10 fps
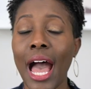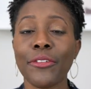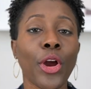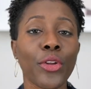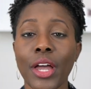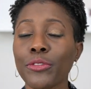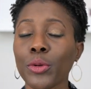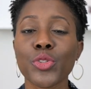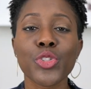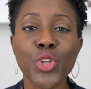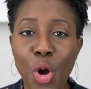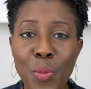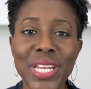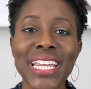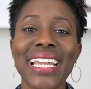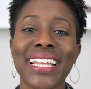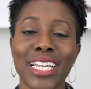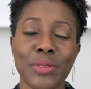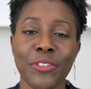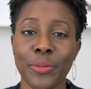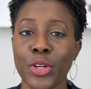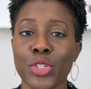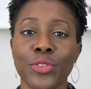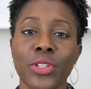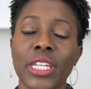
I've heard that from so many adoptive parents over the